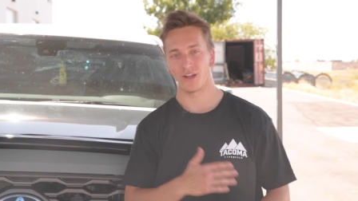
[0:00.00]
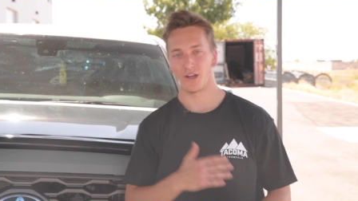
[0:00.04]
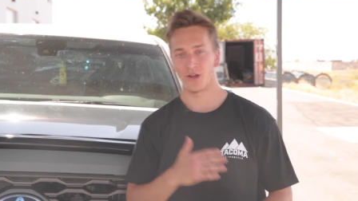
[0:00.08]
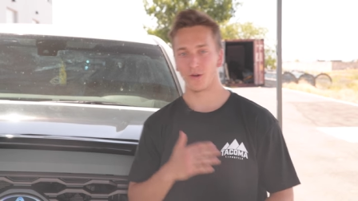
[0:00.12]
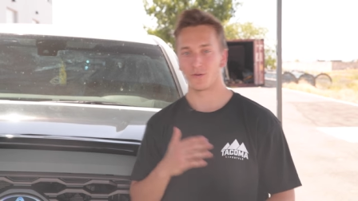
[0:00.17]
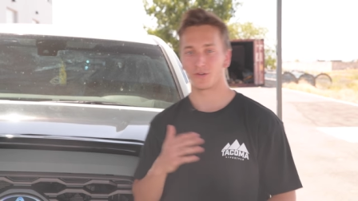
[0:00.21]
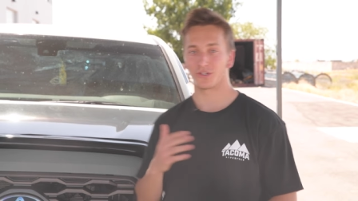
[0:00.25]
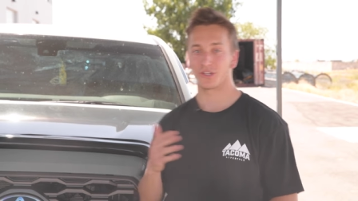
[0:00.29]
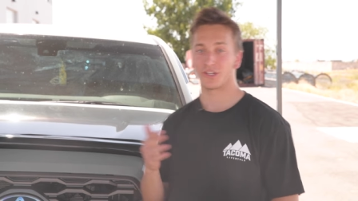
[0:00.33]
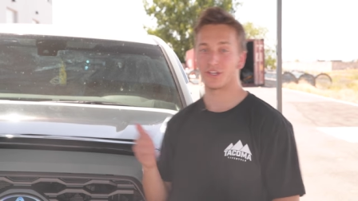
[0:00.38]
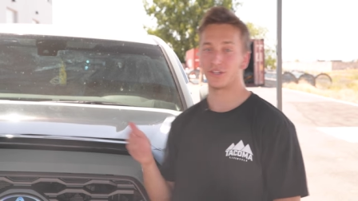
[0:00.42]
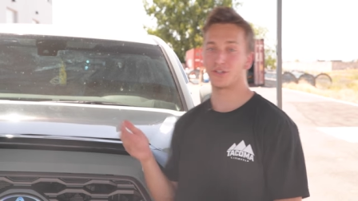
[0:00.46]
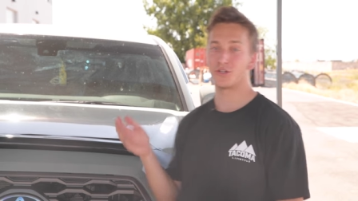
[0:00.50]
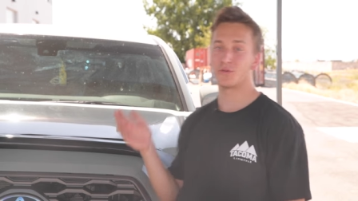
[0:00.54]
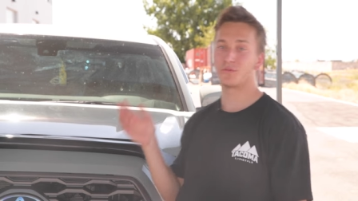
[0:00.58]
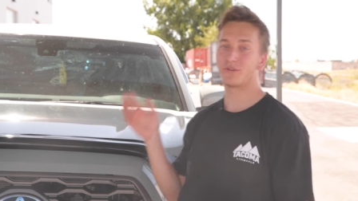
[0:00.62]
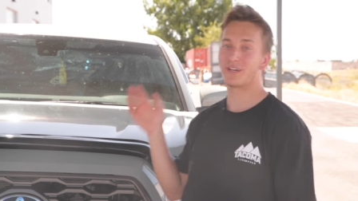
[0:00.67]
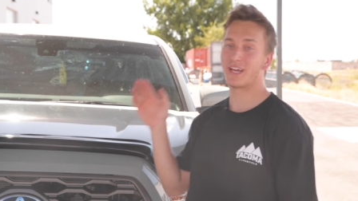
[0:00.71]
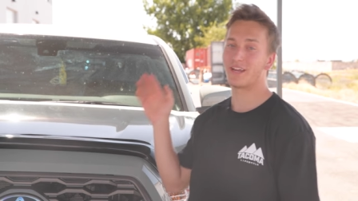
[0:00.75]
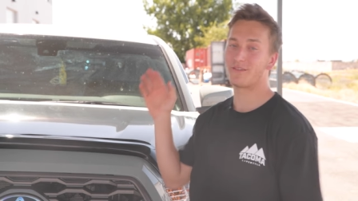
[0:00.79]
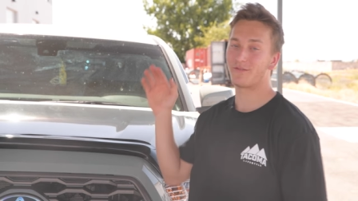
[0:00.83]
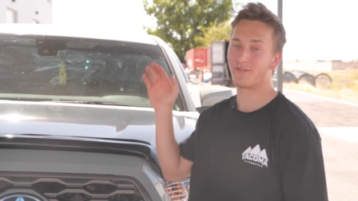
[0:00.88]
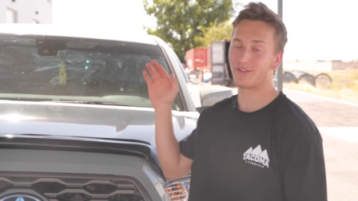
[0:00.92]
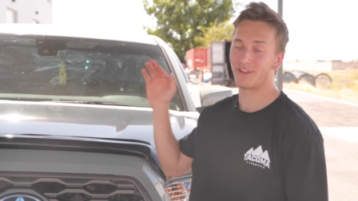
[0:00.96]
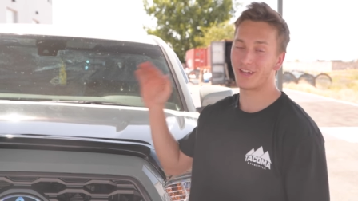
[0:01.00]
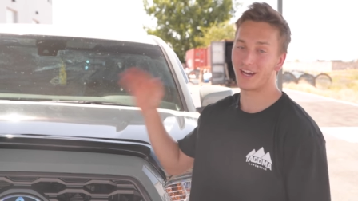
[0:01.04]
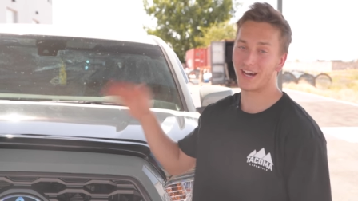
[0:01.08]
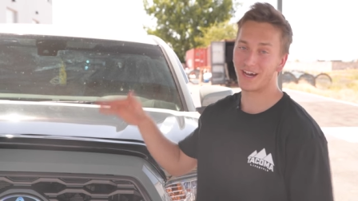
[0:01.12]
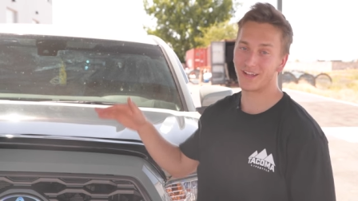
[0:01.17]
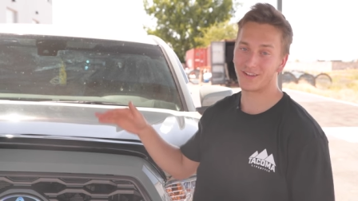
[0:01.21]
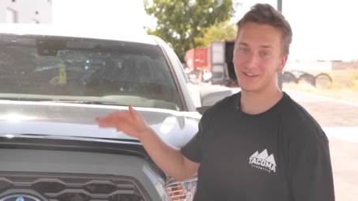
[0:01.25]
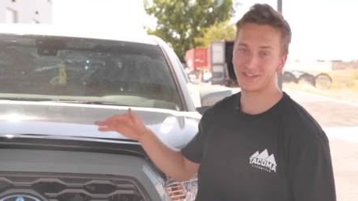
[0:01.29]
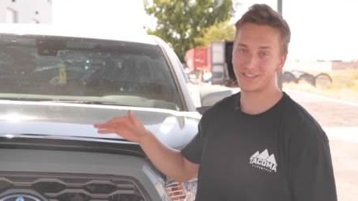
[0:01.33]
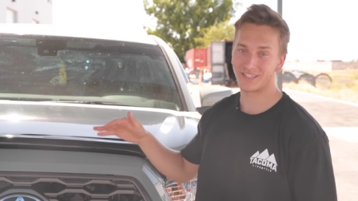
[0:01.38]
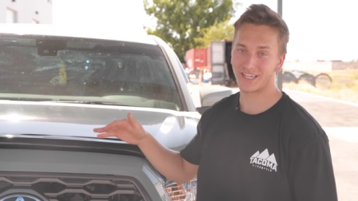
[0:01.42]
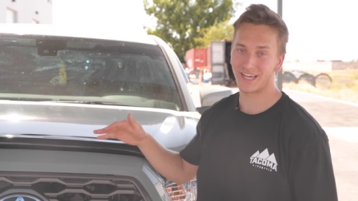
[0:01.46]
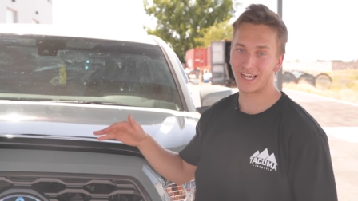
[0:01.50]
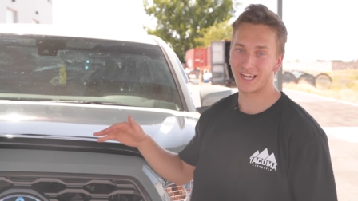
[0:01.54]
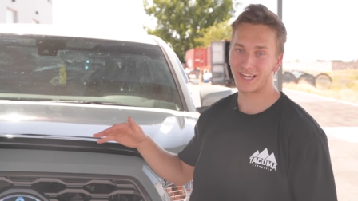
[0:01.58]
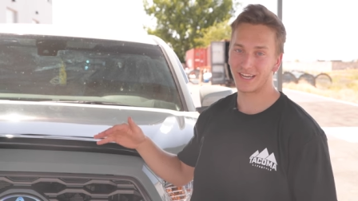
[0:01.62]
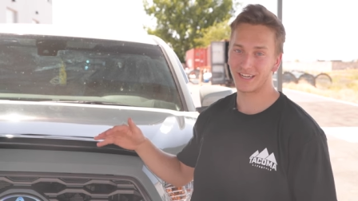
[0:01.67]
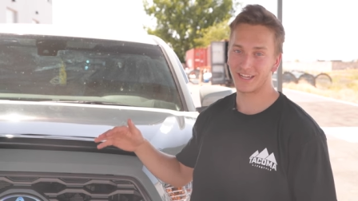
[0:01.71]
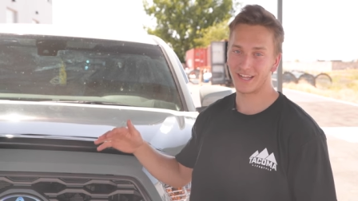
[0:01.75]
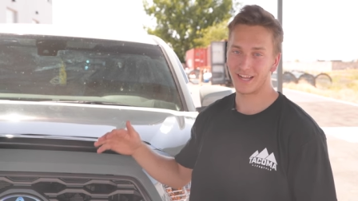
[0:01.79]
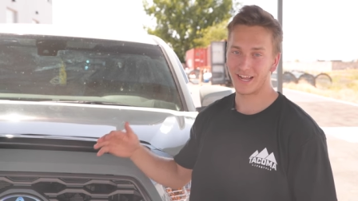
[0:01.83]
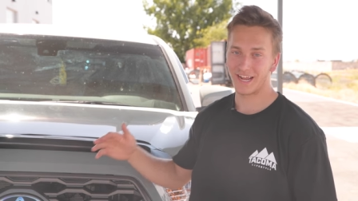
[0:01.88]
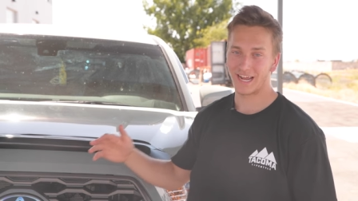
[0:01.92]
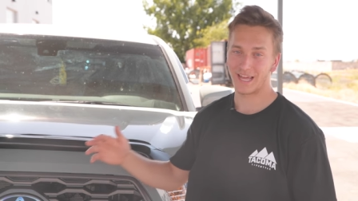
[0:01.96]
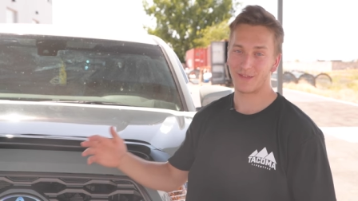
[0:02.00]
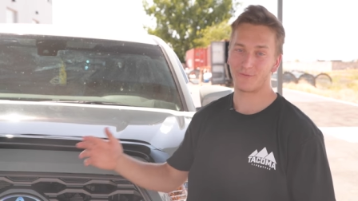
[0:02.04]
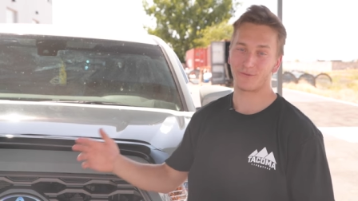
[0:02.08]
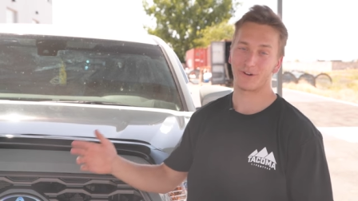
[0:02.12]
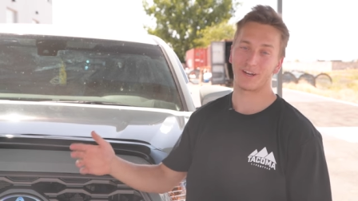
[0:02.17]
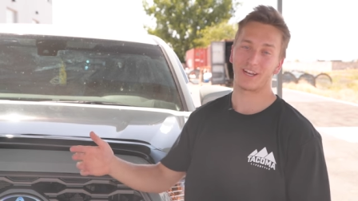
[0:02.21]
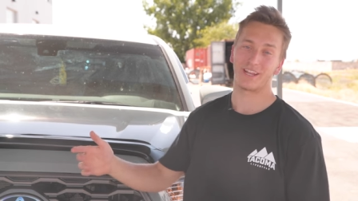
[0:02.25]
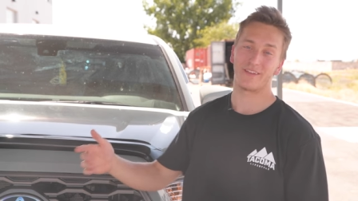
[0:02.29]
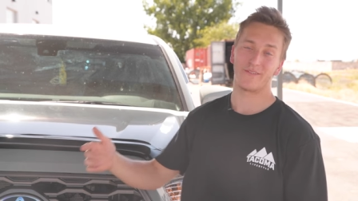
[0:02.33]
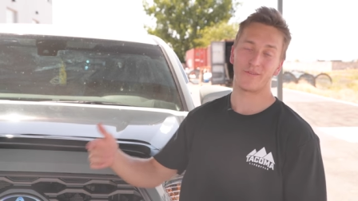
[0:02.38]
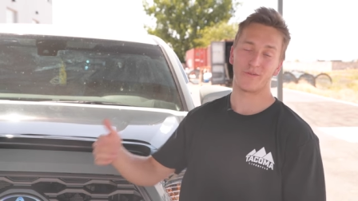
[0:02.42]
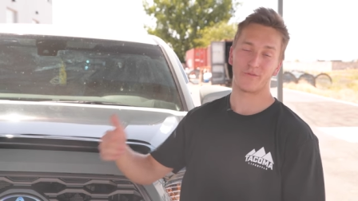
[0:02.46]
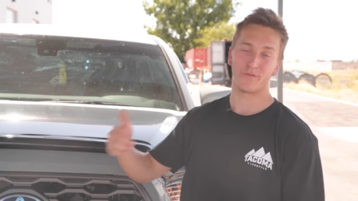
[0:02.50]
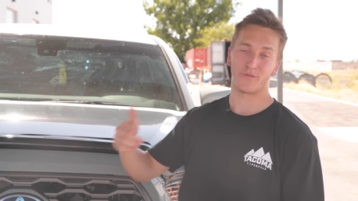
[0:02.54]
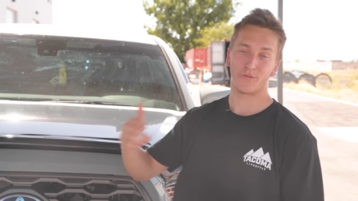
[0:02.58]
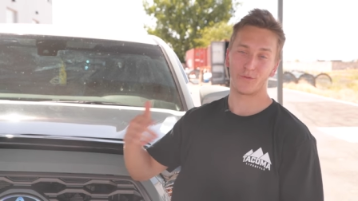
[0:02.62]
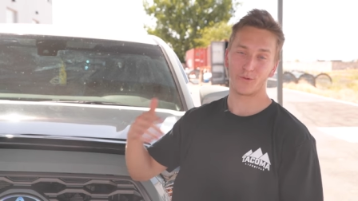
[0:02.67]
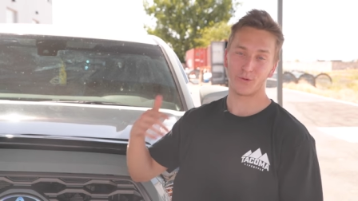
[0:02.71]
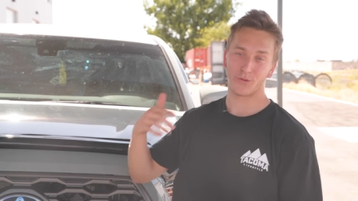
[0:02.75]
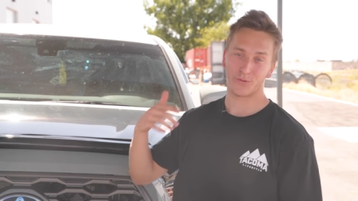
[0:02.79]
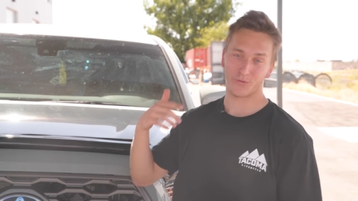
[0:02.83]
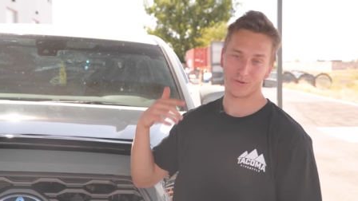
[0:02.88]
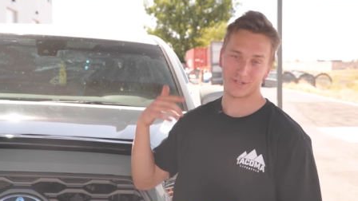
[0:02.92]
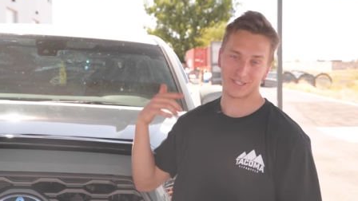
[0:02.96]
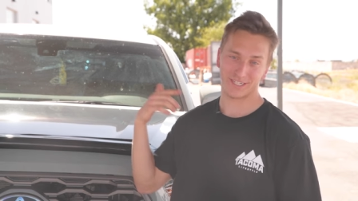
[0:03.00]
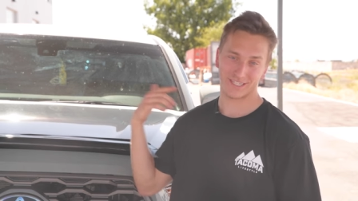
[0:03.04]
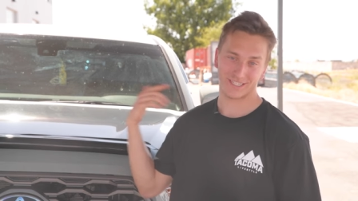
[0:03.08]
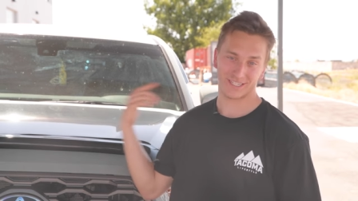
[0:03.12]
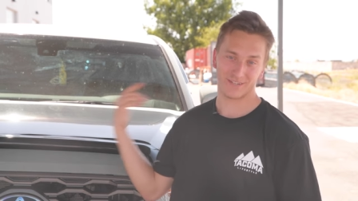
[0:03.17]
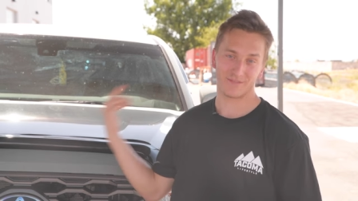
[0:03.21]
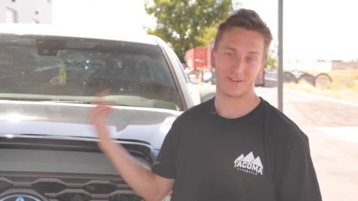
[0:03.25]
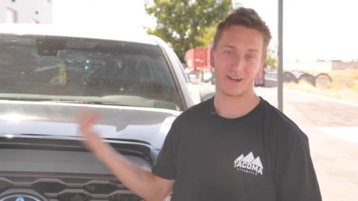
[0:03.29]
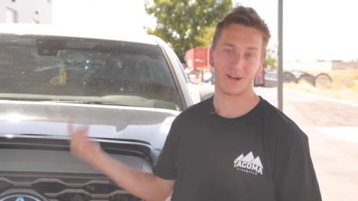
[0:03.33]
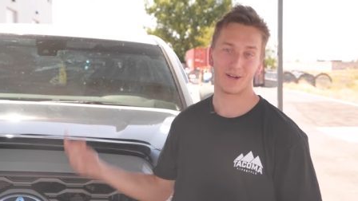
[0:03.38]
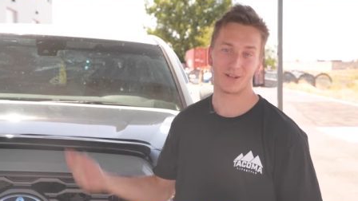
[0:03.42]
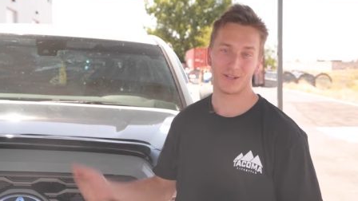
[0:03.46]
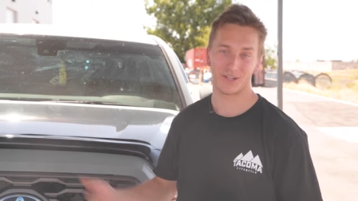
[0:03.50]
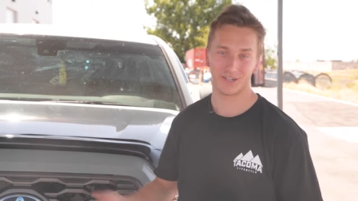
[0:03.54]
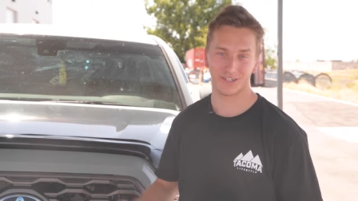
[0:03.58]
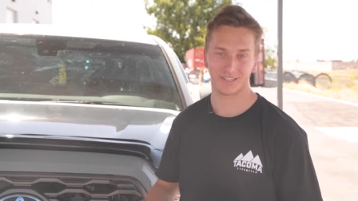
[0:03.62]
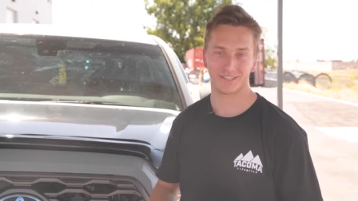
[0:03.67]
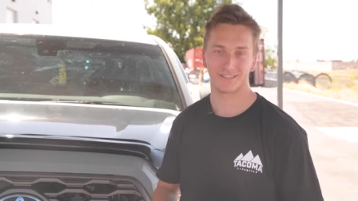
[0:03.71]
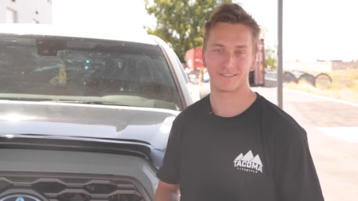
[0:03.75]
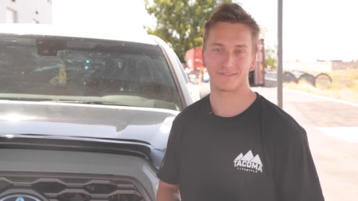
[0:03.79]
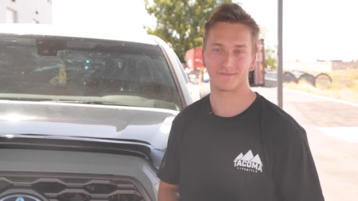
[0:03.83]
We're just gonna duplicate it for the other side, and we're gonna give you a full 360 of how it looks.